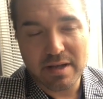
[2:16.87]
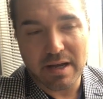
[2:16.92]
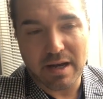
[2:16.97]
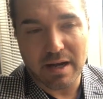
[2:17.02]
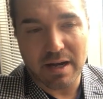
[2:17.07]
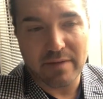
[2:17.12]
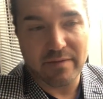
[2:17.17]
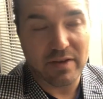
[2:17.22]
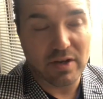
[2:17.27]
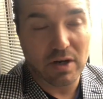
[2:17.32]

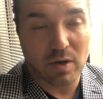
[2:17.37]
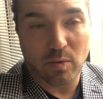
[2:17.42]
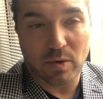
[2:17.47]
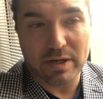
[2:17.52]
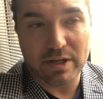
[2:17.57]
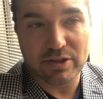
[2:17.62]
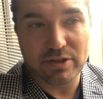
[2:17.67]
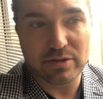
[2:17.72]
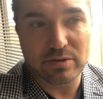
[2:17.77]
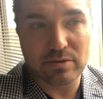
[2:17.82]
Uh, if you don't
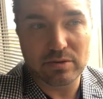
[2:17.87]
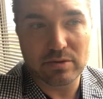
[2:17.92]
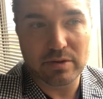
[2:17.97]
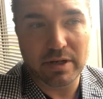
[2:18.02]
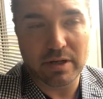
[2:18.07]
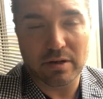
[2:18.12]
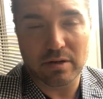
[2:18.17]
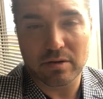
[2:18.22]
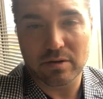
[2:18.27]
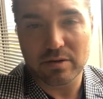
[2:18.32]
want to do,
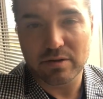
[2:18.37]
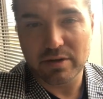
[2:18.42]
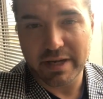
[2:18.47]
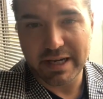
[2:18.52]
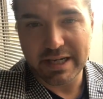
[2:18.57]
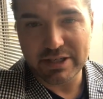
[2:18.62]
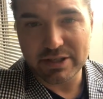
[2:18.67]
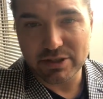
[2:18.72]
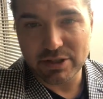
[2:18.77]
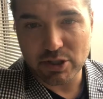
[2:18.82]
you know,
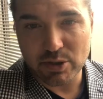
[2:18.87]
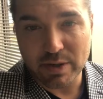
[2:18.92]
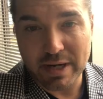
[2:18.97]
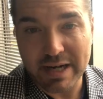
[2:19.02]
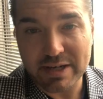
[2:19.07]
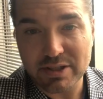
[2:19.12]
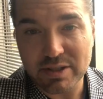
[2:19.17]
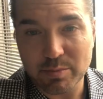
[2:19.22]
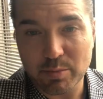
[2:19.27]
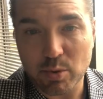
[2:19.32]
the agent
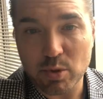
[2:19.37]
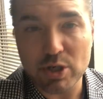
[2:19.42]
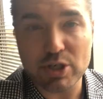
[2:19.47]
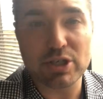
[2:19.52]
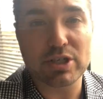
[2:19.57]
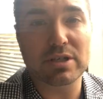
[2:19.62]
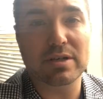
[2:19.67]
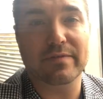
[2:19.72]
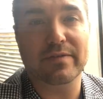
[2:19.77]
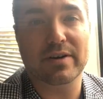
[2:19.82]
attraction portion,